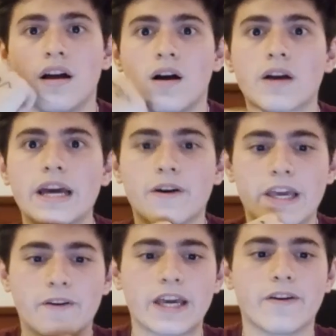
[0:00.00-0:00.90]
Okay,
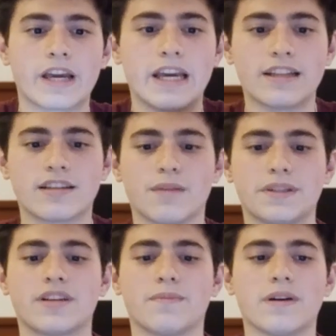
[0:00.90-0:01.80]
it's
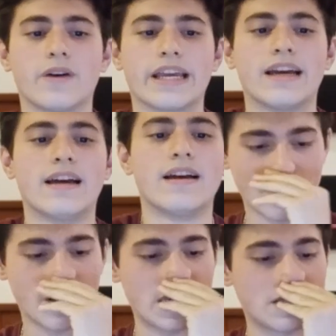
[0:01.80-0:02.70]
up. Oh wait.
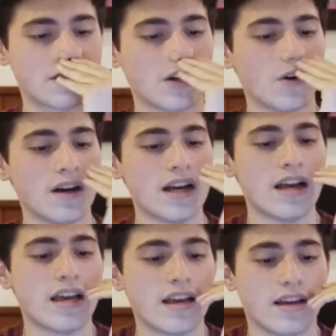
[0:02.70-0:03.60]
Okay, so
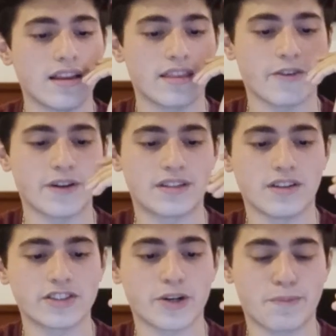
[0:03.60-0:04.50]
the
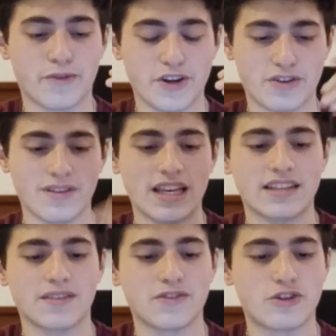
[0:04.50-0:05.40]
results are provisional
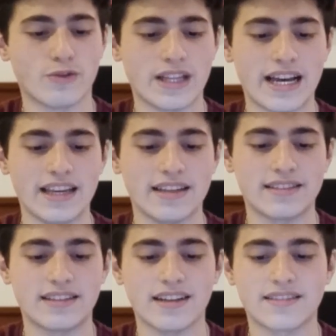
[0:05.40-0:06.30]
as of July
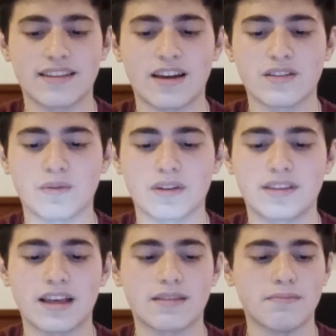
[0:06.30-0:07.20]
6th. I don't know what
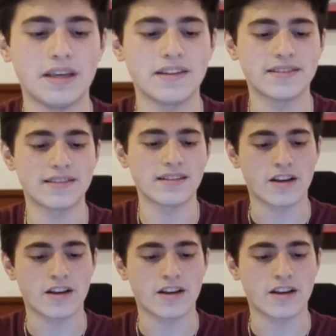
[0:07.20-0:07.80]
that means.